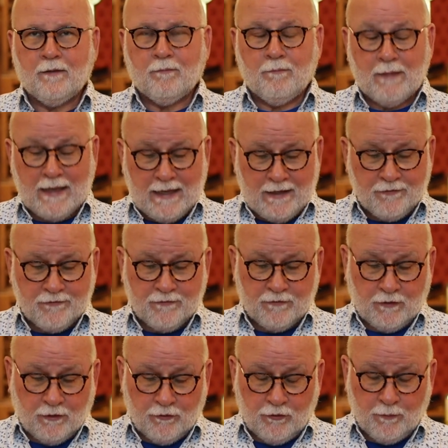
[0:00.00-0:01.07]

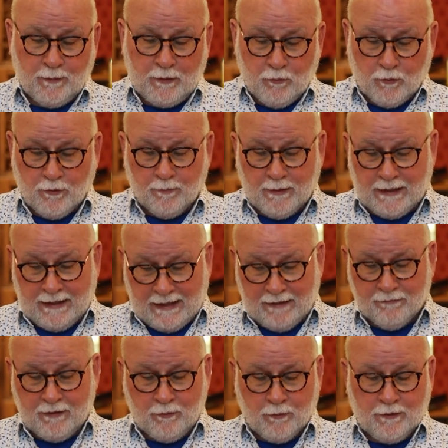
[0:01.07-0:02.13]
Masks are to be worn by
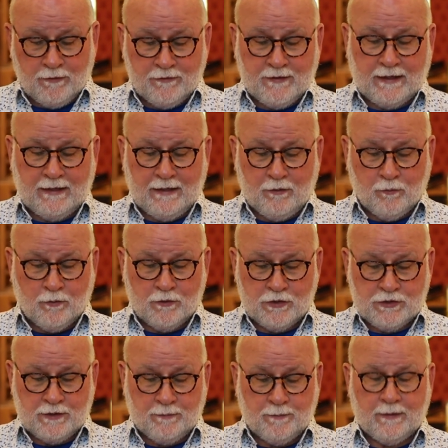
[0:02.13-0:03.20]
everyone attending
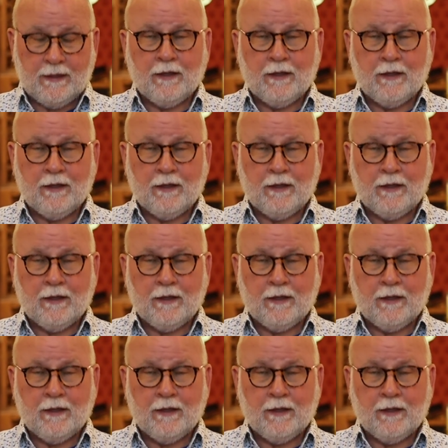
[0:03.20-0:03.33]
worship